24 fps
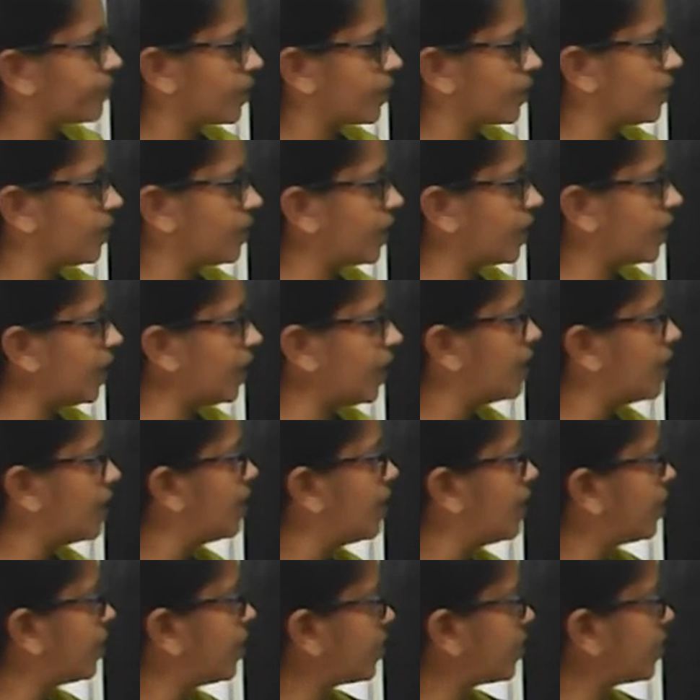Okay,
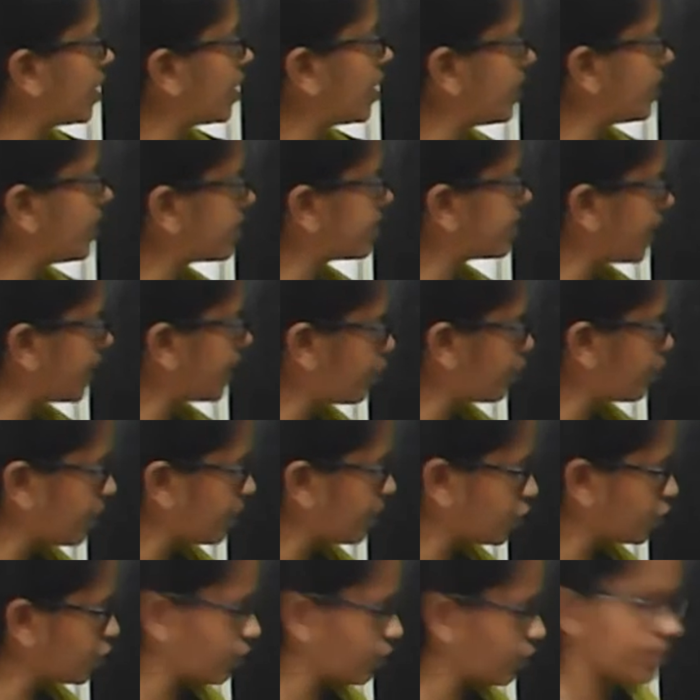3
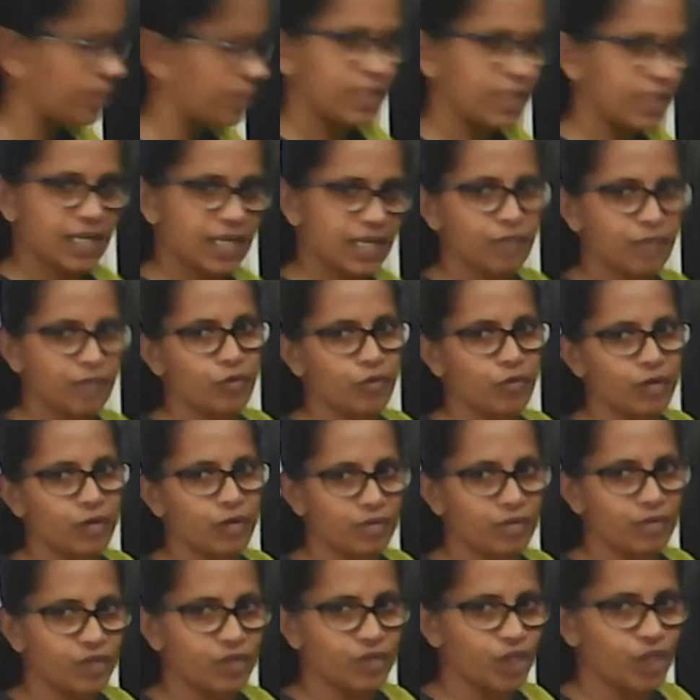statements will be there in for
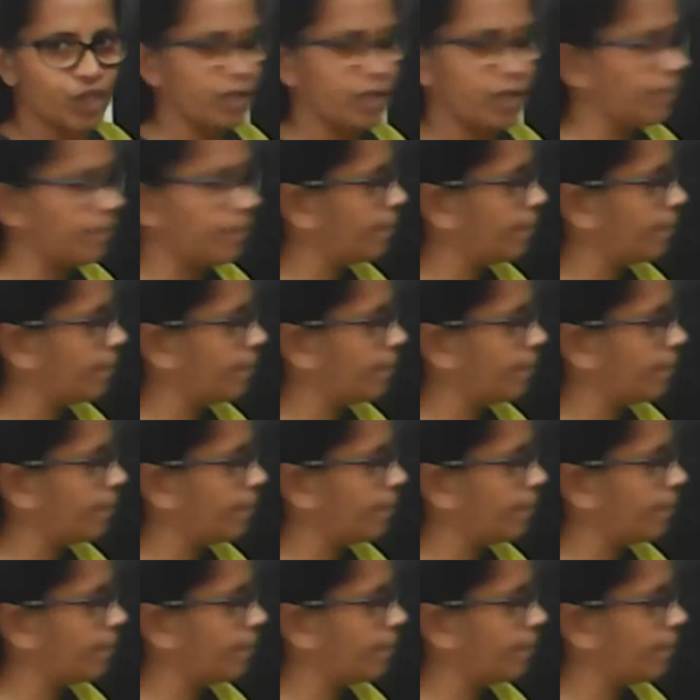division.